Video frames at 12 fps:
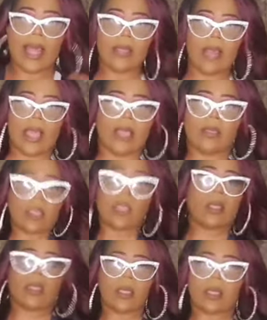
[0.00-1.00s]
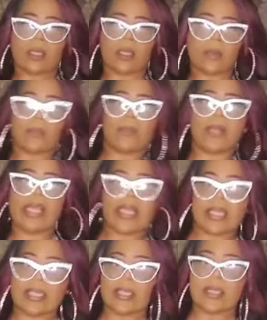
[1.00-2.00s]
like, like,
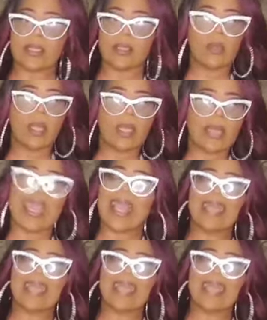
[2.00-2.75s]
please. Like,